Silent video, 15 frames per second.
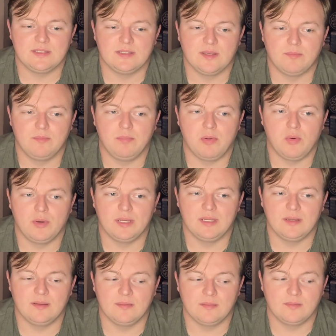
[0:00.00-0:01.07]
some point,
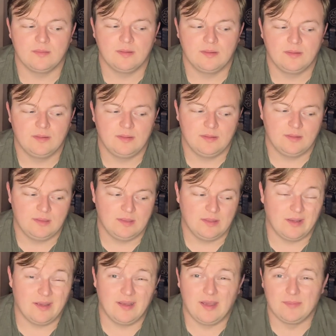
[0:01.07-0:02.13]

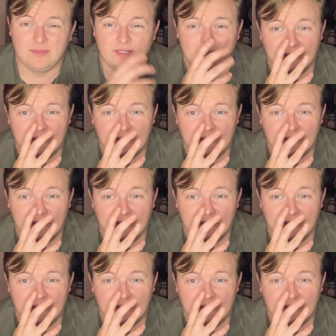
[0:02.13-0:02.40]
I'm gonna,